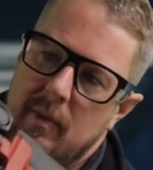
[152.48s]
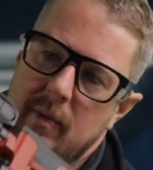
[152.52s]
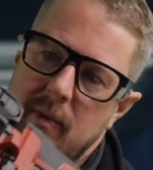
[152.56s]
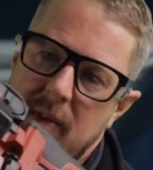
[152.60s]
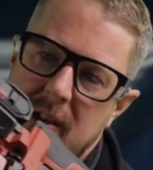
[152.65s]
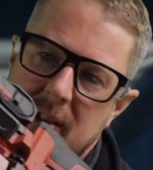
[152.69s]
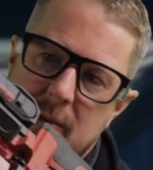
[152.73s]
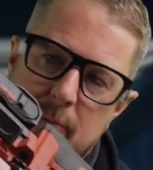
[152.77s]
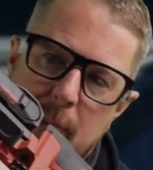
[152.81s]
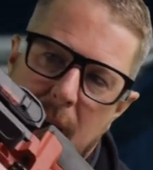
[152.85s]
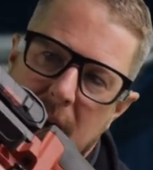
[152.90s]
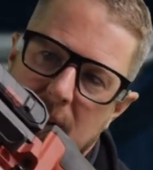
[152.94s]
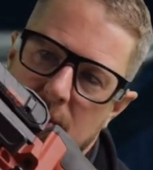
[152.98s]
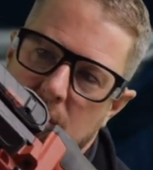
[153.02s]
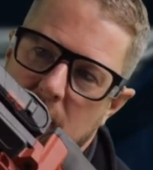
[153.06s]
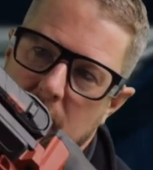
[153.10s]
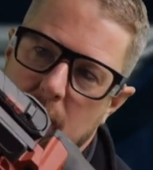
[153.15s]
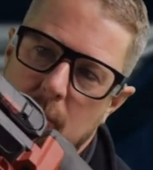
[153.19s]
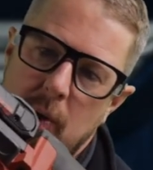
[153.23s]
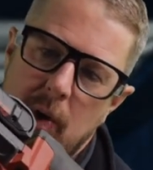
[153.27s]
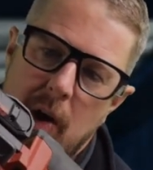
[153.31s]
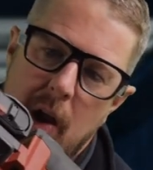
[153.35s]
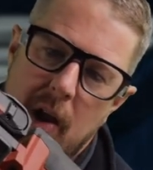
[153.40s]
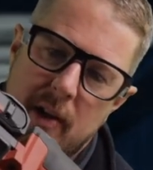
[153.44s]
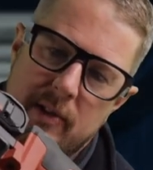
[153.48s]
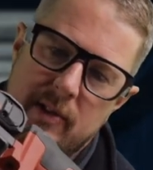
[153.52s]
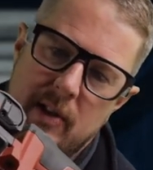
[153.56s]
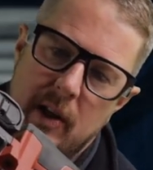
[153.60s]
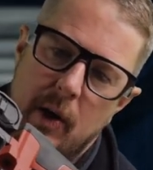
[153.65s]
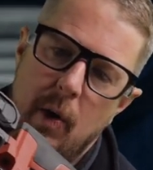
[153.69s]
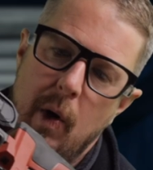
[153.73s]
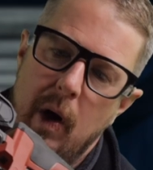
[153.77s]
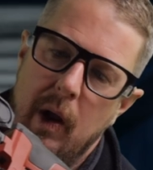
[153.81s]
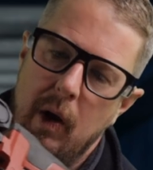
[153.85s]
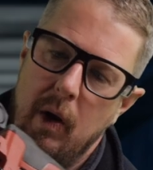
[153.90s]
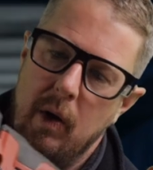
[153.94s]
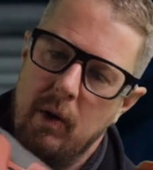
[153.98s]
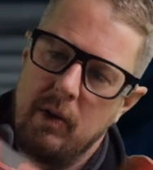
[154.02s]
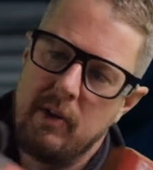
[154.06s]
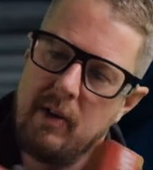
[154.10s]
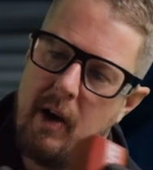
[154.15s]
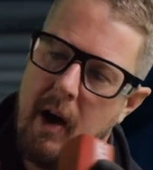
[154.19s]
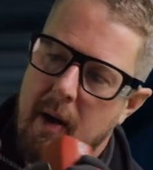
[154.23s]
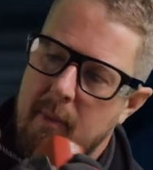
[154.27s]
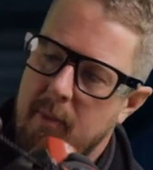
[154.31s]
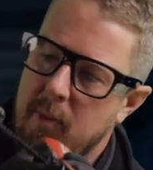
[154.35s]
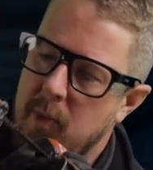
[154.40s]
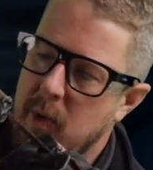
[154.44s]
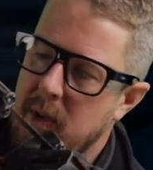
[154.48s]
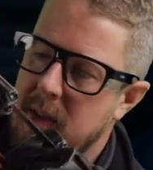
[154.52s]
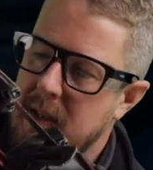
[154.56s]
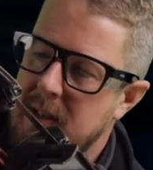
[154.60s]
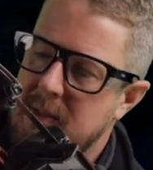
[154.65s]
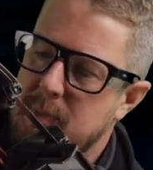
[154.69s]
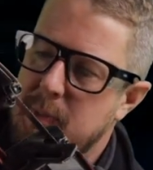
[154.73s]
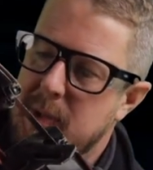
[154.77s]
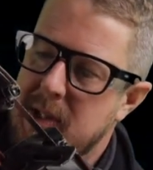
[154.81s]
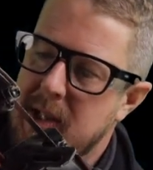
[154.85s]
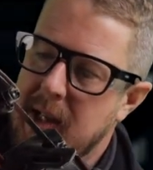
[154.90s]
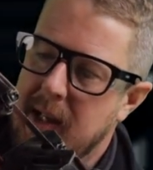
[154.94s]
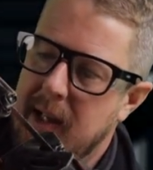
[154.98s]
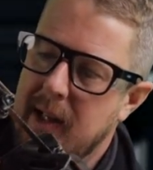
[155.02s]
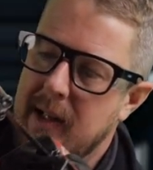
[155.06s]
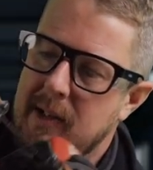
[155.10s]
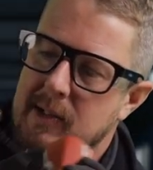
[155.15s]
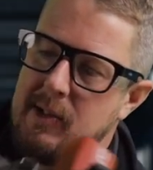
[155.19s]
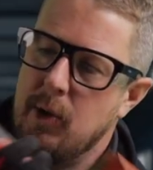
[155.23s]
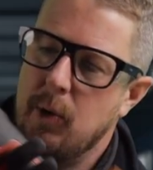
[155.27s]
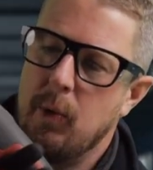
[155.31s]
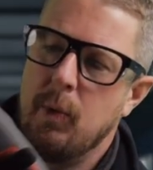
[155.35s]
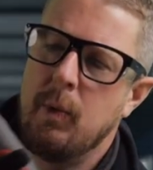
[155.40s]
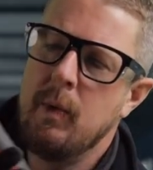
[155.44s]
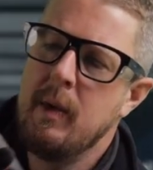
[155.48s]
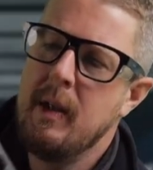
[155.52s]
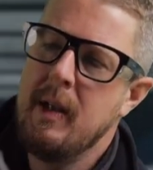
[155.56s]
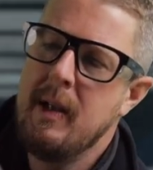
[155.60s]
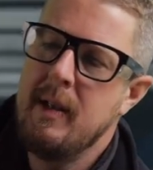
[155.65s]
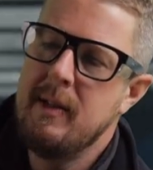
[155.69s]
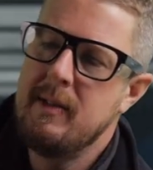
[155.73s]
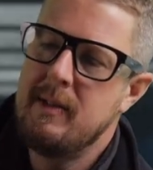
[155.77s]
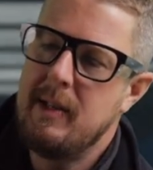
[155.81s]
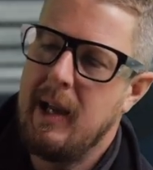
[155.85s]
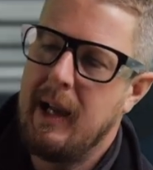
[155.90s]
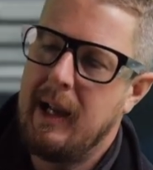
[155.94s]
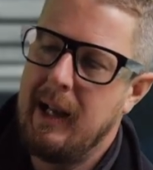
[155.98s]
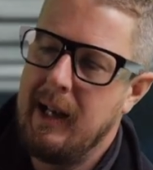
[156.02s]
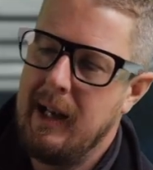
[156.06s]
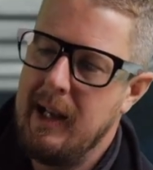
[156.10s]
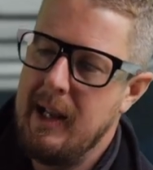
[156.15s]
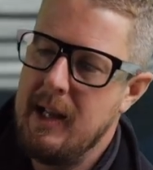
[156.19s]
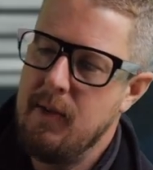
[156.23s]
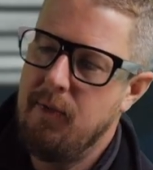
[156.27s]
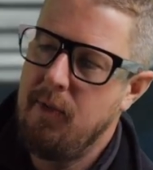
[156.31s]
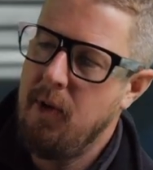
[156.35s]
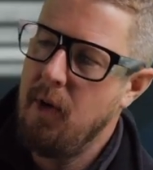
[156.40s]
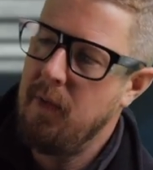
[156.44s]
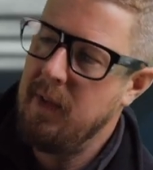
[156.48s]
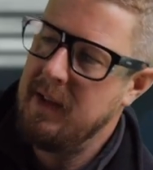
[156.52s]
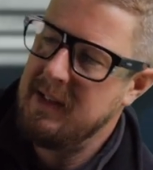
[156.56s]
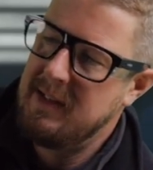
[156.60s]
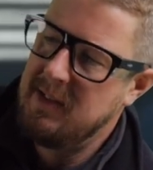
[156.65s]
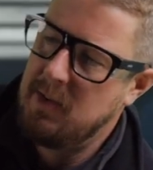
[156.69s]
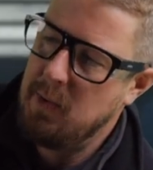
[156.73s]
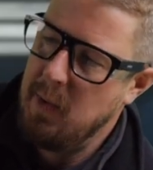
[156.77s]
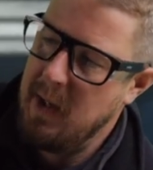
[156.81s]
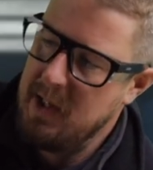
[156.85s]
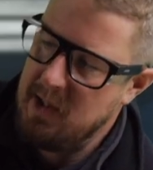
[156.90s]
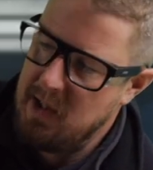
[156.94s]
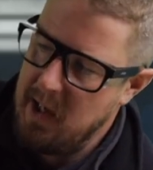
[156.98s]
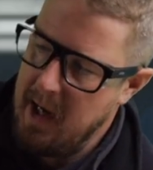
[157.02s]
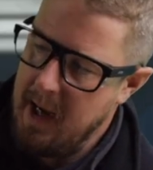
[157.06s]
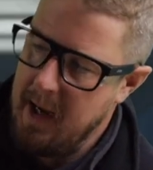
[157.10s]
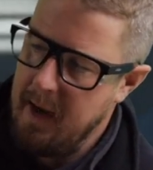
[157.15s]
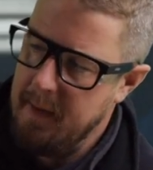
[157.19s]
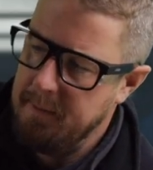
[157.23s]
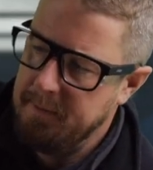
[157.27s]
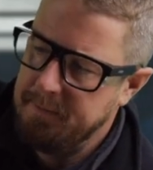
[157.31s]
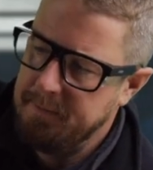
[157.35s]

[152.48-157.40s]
This battery will last you quite a long time with this particular tool. Secondly, you've got this switch here.